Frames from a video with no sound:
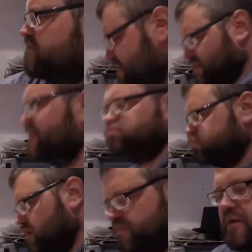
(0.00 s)

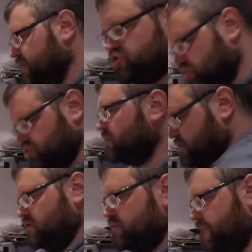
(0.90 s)

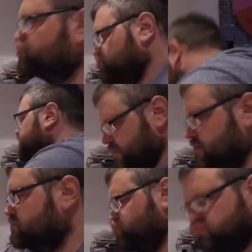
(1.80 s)

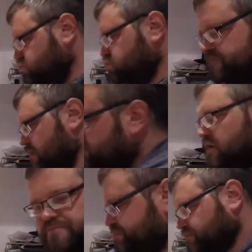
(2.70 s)

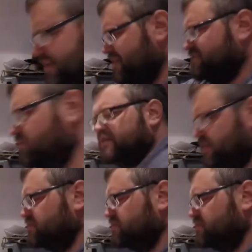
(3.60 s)
[no speech]